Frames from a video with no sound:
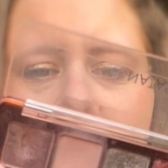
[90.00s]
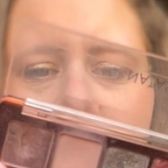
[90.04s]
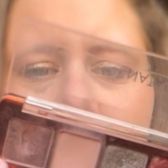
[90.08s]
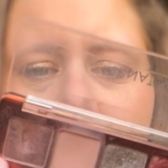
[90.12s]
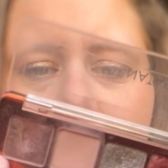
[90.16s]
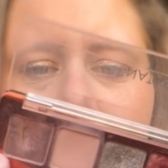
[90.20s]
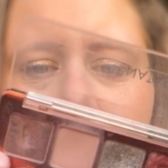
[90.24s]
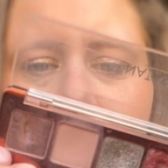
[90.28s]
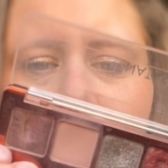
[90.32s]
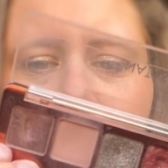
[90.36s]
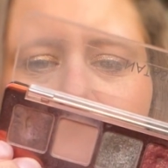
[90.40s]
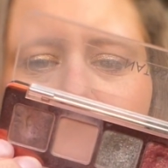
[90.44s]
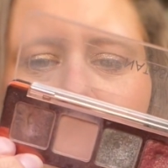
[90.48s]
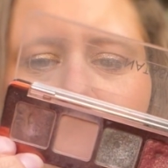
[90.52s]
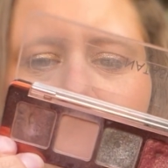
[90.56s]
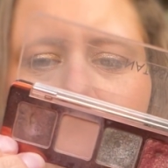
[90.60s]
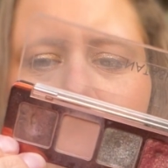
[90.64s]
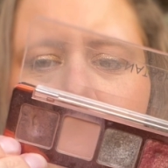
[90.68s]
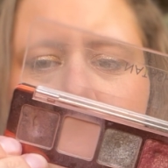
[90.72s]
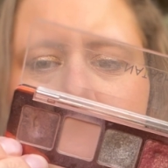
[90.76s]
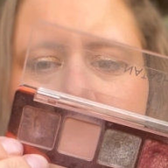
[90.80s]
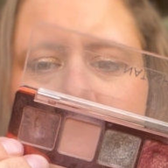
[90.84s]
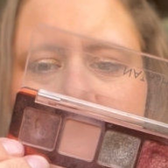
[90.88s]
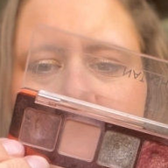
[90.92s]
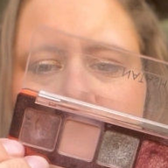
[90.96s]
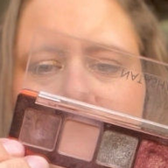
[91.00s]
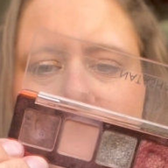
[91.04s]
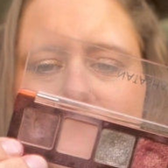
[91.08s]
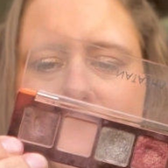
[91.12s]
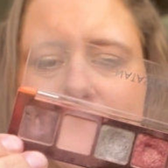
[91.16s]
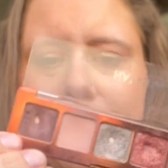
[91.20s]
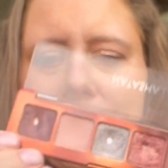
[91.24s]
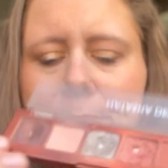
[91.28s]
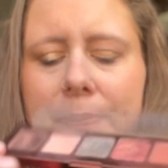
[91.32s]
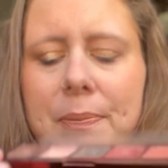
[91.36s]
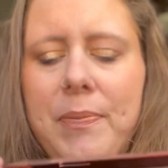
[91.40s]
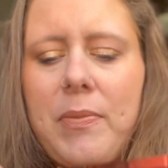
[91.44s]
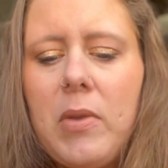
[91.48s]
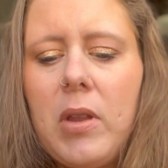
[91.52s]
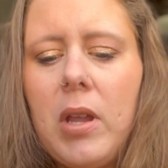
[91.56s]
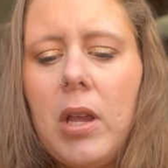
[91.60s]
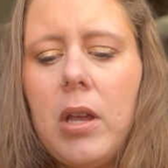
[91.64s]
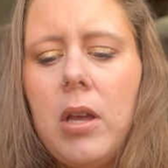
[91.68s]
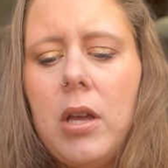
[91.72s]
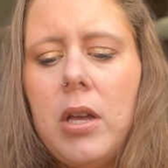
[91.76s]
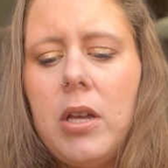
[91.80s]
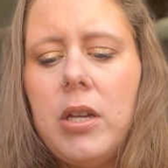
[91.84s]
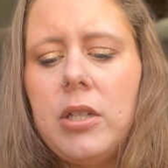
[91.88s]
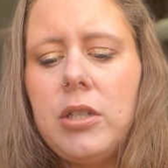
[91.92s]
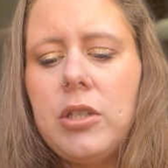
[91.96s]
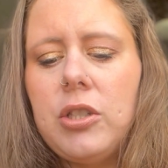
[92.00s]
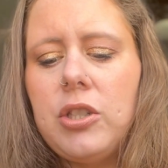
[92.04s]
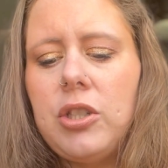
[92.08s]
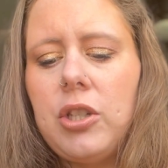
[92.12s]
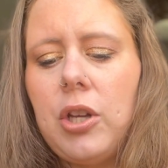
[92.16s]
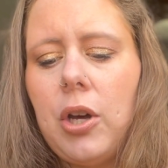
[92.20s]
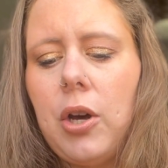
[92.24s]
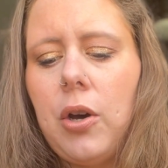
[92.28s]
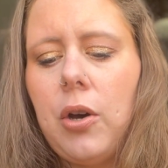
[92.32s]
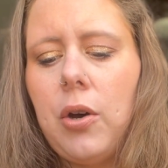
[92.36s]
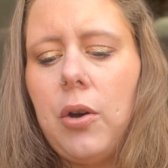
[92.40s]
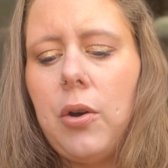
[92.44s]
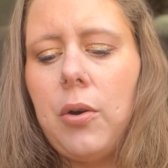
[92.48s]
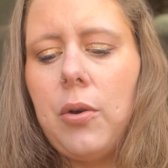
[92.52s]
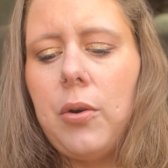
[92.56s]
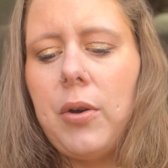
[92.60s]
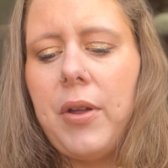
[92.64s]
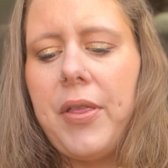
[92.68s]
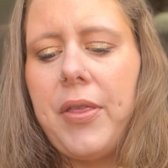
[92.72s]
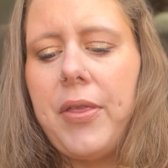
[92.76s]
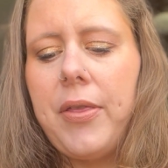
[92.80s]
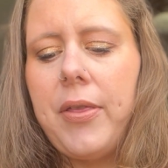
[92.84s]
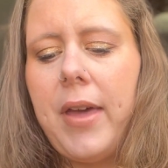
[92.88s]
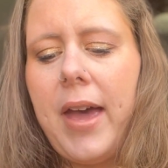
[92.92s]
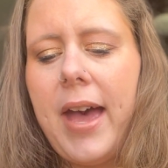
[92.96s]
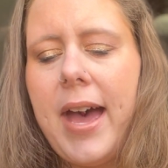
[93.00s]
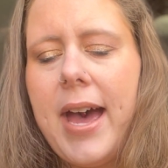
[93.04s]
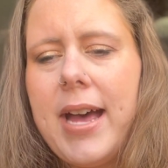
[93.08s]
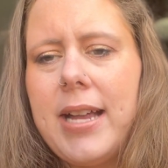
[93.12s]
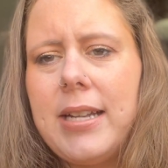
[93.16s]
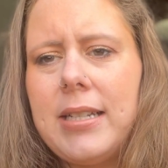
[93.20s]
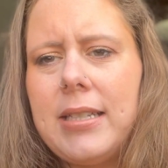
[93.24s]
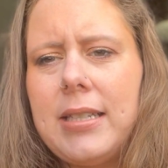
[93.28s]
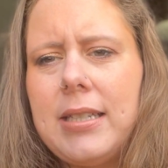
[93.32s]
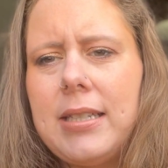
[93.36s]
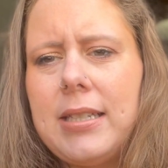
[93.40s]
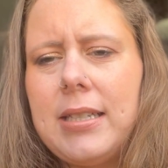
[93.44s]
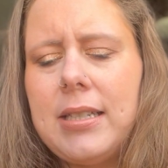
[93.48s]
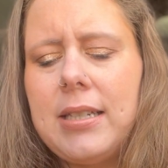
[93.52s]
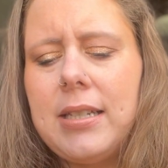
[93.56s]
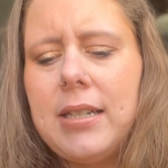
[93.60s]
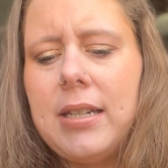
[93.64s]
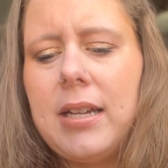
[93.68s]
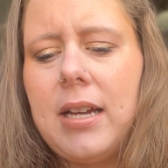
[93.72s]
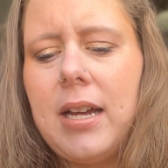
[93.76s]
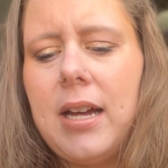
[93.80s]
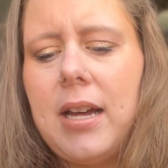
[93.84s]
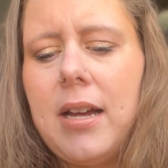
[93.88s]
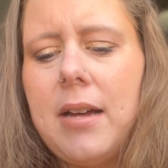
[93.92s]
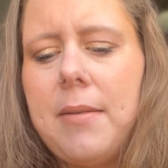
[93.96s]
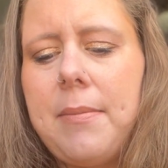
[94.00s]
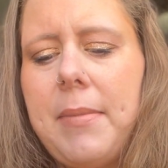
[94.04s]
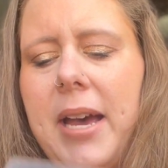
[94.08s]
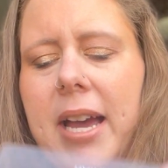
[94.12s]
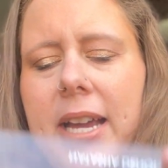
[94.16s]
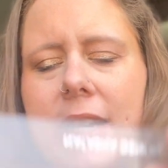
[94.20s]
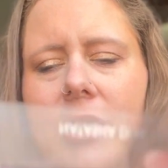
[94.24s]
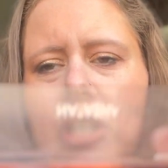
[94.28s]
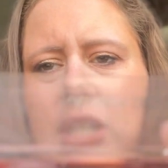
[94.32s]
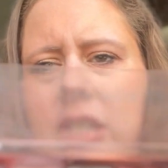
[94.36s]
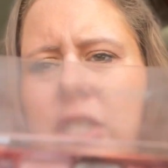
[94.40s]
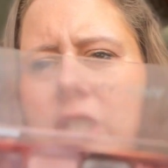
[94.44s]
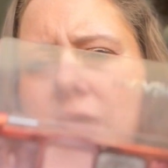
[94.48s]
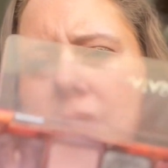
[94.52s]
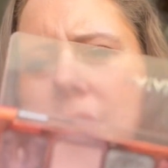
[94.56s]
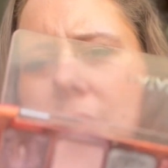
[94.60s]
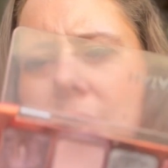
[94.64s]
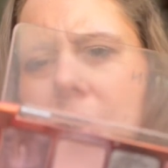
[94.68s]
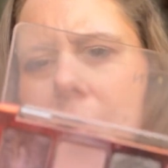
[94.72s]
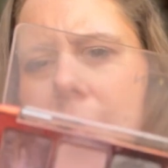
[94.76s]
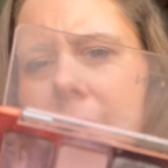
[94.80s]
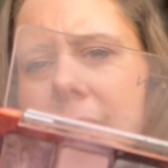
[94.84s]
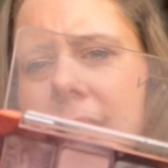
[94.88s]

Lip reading: Stark. So that I just used 3